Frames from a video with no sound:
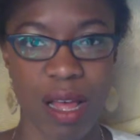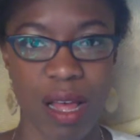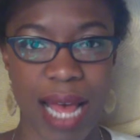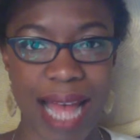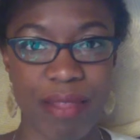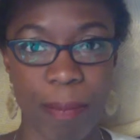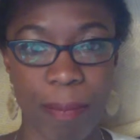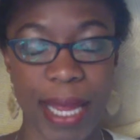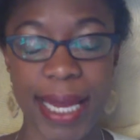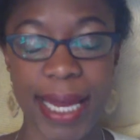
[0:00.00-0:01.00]
at the
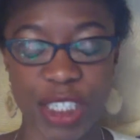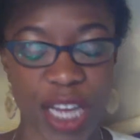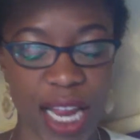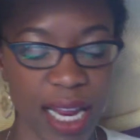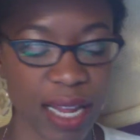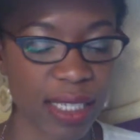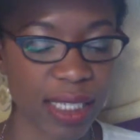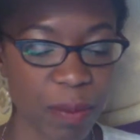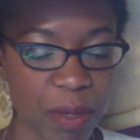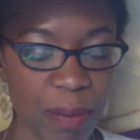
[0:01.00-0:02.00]
beach, and it's
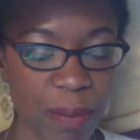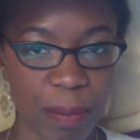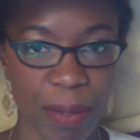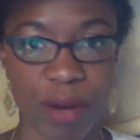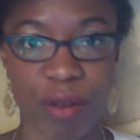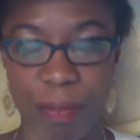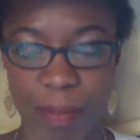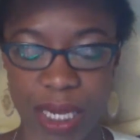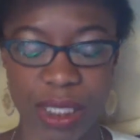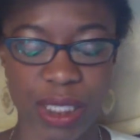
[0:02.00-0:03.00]
something about being on the
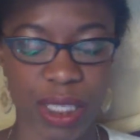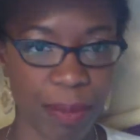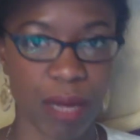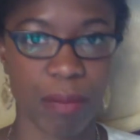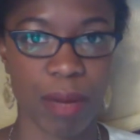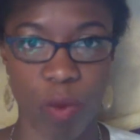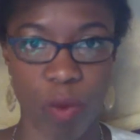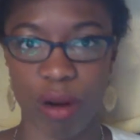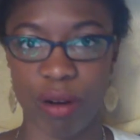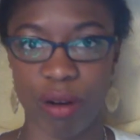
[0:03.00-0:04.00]
beach and being by
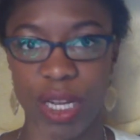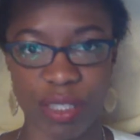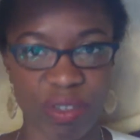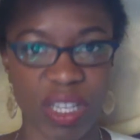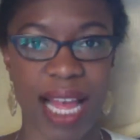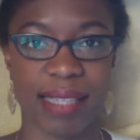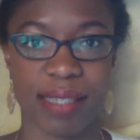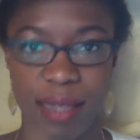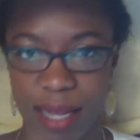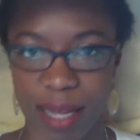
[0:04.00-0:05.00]
water is
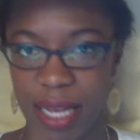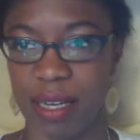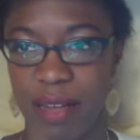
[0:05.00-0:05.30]
relaxing again.